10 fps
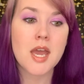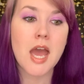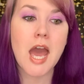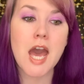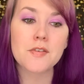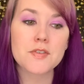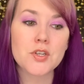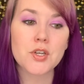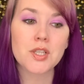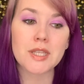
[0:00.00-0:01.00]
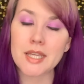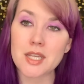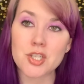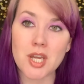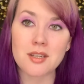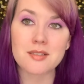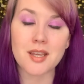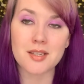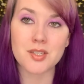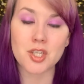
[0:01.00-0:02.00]
After Lady Janet's
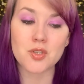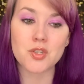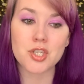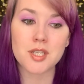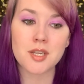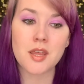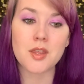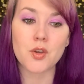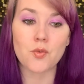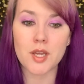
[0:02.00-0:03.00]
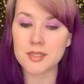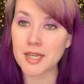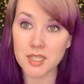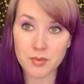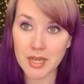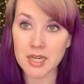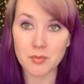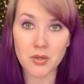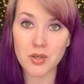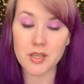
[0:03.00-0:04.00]
execution, the Grey Lady began
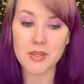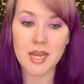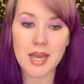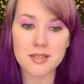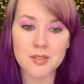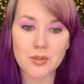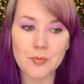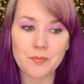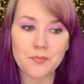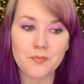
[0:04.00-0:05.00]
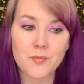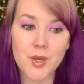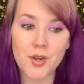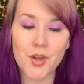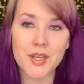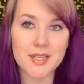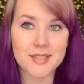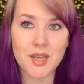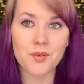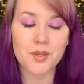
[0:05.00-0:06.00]
appearing at the castle. A knocking
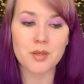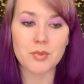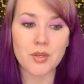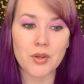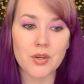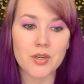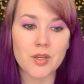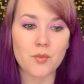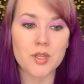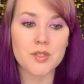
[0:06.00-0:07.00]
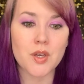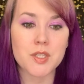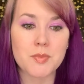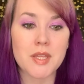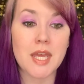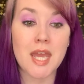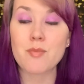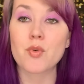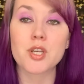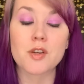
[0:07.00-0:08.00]
sound can be heard in what is thought to be the
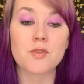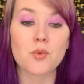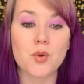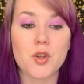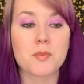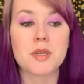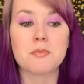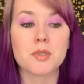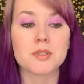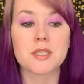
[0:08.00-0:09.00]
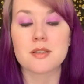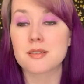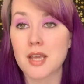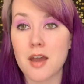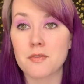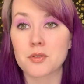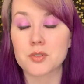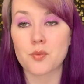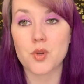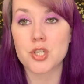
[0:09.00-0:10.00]
hammering of the workmen building the scaffold
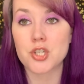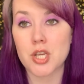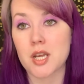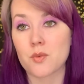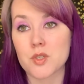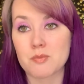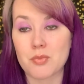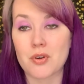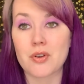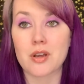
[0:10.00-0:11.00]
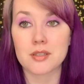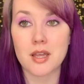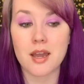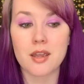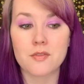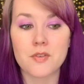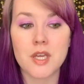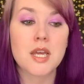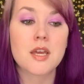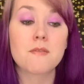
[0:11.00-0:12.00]
on which Janet was burned alive.
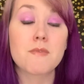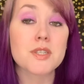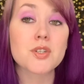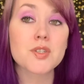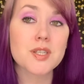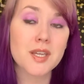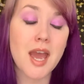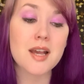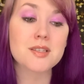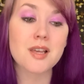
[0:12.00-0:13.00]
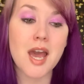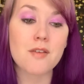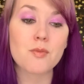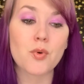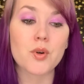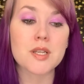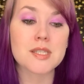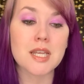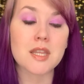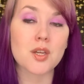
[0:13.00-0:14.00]
Visitors to the castle have reported
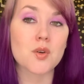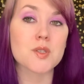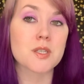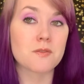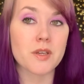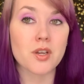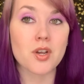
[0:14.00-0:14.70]
seeing the ghostly figure